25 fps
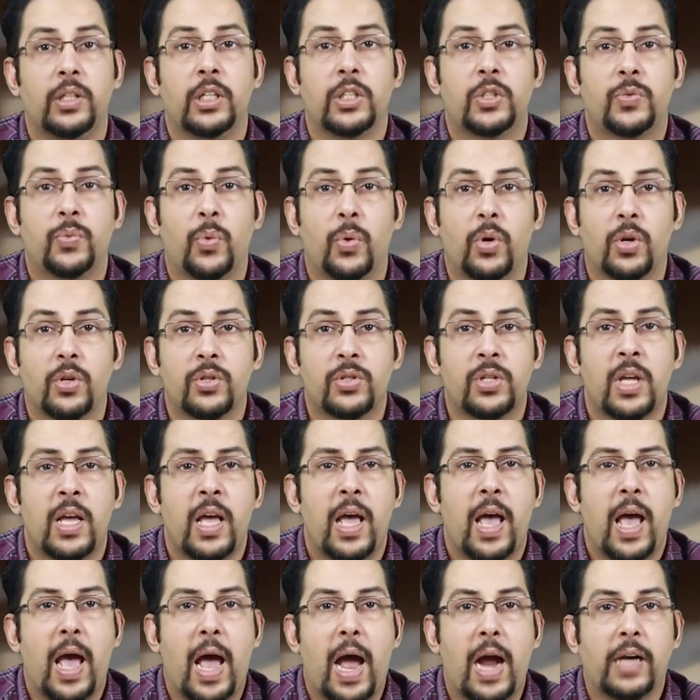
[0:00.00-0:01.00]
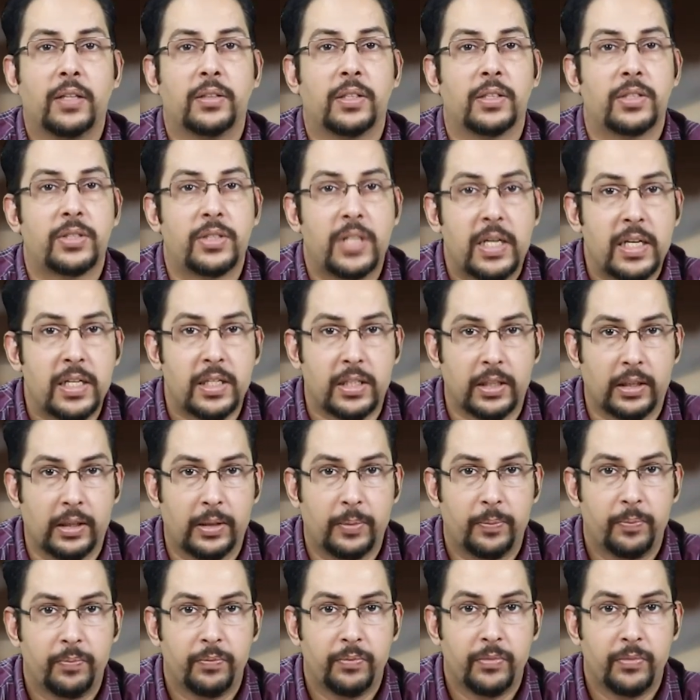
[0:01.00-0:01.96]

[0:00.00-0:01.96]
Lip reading: This was at the center.